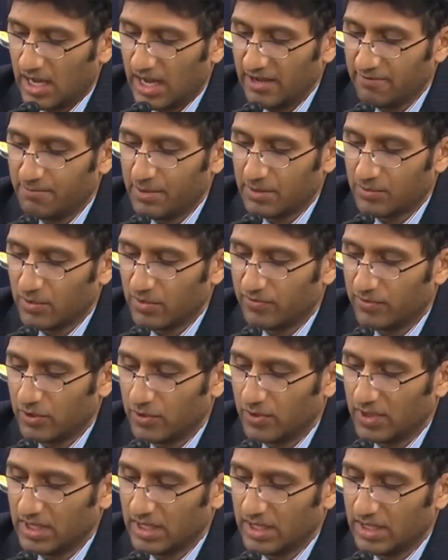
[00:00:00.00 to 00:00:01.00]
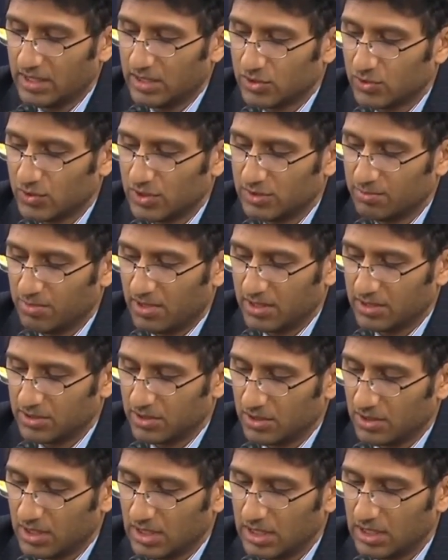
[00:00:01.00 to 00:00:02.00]
I've been reviewing
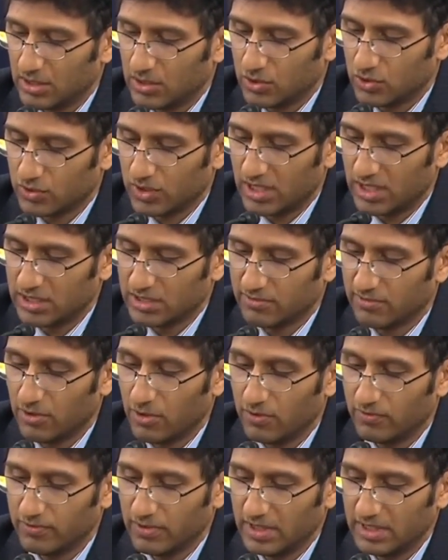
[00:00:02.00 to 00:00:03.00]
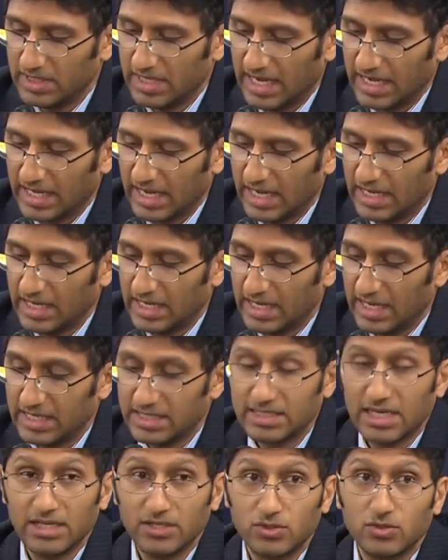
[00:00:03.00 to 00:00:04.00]
industry-sponsored clinical trials for over a decade, and I
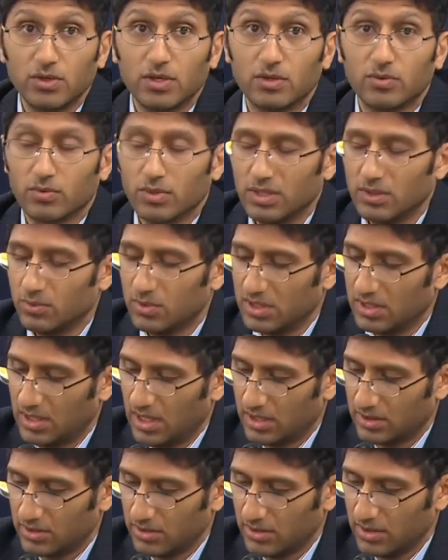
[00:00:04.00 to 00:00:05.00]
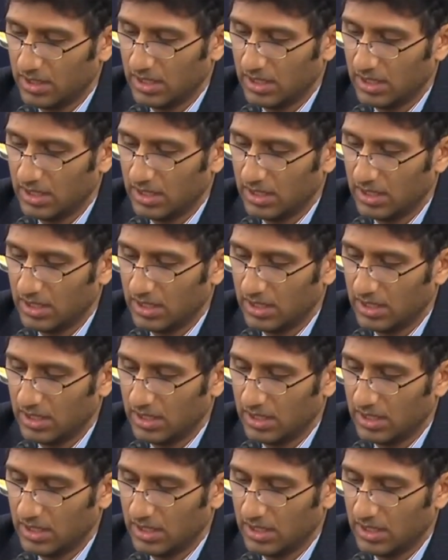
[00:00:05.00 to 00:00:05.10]
tend to agree with Dr.